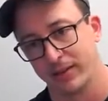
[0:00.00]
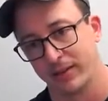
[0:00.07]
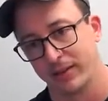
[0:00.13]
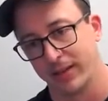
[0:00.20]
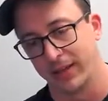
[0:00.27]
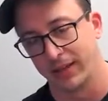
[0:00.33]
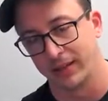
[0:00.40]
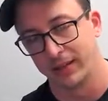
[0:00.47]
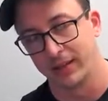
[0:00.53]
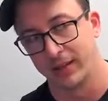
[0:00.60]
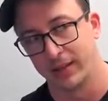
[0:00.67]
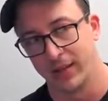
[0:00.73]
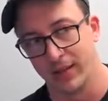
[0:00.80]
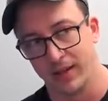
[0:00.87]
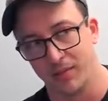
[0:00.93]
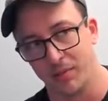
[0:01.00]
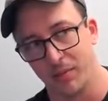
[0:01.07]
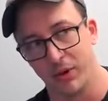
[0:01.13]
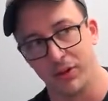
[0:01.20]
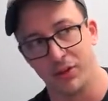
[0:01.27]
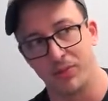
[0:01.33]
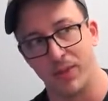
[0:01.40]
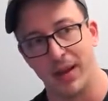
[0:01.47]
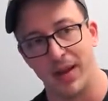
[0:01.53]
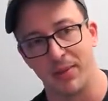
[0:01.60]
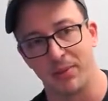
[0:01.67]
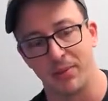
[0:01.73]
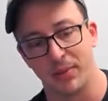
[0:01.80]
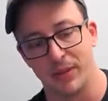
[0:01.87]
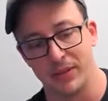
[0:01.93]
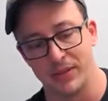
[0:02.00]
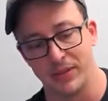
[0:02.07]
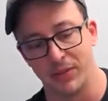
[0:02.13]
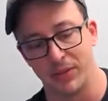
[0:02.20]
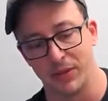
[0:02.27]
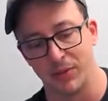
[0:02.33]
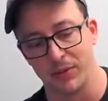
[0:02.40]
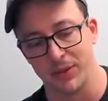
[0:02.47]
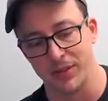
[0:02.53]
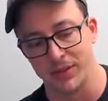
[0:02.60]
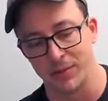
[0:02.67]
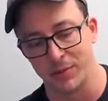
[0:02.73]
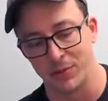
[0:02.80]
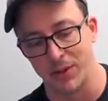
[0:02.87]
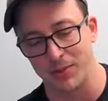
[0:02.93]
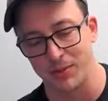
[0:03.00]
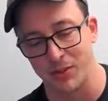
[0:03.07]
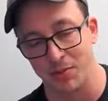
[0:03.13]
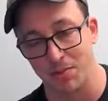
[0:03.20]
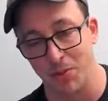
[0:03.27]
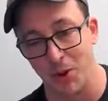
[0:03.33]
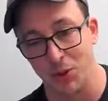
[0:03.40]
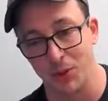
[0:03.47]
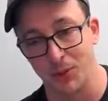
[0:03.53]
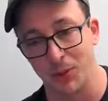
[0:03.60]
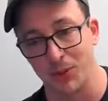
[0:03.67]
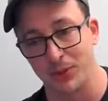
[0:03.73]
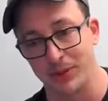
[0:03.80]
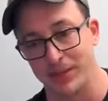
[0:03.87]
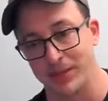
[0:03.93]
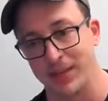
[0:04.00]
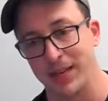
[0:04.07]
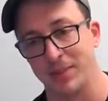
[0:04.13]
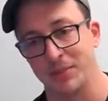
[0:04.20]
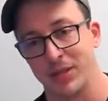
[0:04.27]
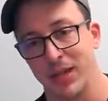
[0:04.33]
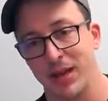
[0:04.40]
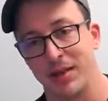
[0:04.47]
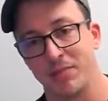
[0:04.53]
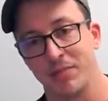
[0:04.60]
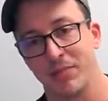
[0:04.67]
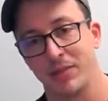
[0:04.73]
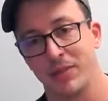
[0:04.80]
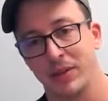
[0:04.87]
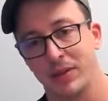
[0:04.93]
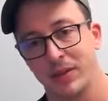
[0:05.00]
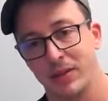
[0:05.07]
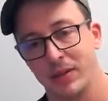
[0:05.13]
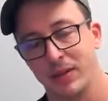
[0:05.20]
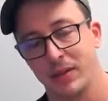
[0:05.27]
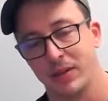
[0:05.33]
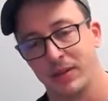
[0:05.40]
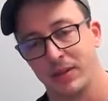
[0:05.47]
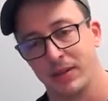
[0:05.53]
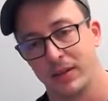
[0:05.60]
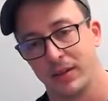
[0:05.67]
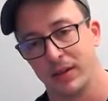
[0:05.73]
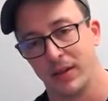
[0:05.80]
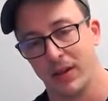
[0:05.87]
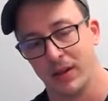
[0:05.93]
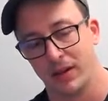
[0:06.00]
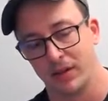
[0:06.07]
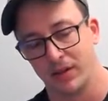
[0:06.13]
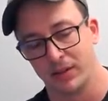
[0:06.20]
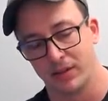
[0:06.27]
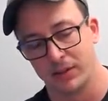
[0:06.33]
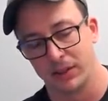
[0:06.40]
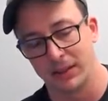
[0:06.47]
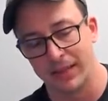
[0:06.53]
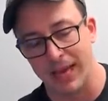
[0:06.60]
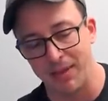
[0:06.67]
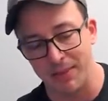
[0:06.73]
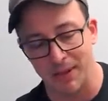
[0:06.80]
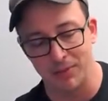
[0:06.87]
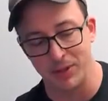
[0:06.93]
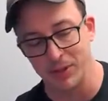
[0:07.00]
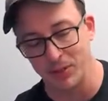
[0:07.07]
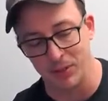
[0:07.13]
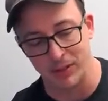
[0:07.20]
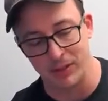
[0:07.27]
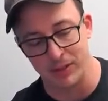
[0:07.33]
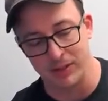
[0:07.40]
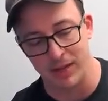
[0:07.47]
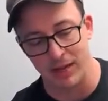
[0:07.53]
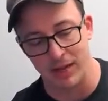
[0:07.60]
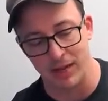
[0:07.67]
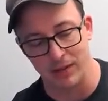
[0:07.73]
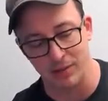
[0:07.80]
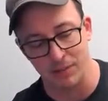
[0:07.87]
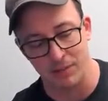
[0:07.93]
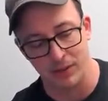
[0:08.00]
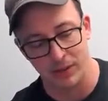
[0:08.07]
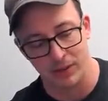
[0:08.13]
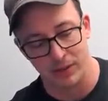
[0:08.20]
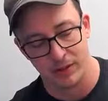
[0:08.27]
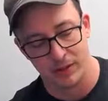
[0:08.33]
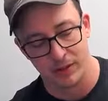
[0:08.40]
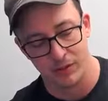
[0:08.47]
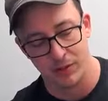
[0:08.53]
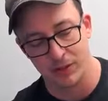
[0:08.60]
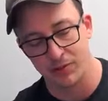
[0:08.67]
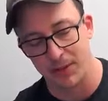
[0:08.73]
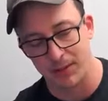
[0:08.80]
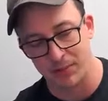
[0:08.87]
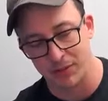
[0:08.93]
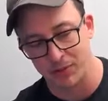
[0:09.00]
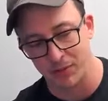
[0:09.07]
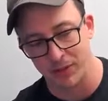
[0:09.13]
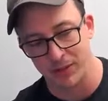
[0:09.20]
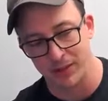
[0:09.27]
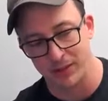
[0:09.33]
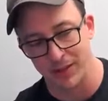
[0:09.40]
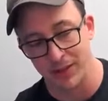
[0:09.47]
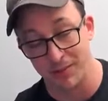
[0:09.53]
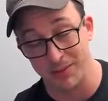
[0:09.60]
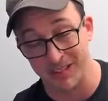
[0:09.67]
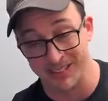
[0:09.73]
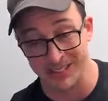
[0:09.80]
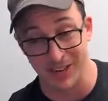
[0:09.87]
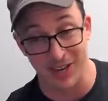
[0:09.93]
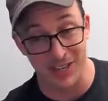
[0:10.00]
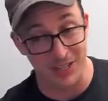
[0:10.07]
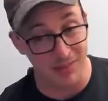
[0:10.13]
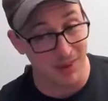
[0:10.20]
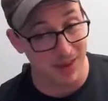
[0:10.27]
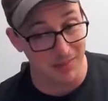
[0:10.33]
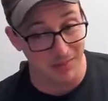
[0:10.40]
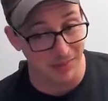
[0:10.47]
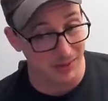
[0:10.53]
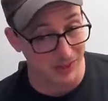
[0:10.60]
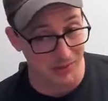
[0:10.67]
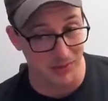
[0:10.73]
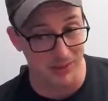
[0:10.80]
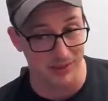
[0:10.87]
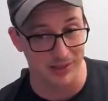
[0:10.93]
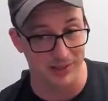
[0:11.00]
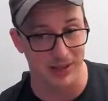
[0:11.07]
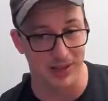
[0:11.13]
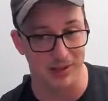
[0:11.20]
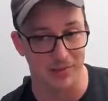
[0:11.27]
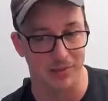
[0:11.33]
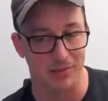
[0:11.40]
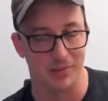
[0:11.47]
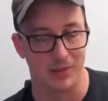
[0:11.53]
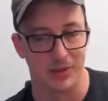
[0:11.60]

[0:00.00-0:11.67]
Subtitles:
Like mergeMap is the only one that subscribes to multiple at the same time. concatMap does one at a time. SwitchMap does one at a time. ExhaustMap does one at a time.